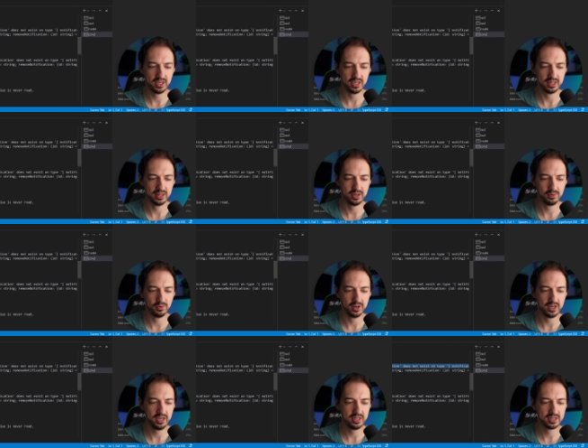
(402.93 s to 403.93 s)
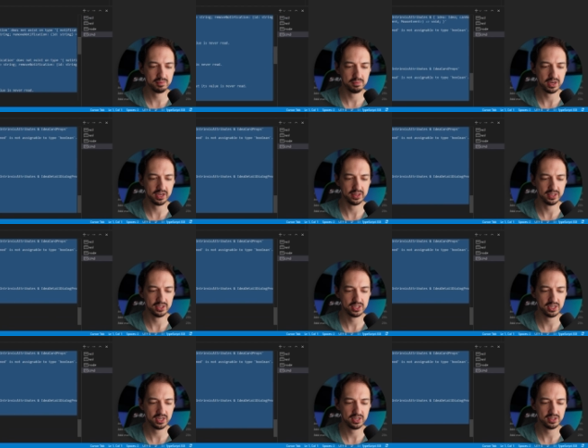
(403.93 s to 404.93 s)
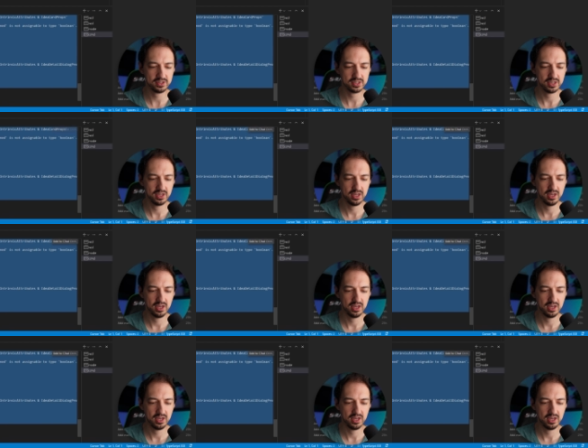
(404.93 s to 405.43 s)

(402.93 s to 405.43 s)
and there were 8 compilation errors.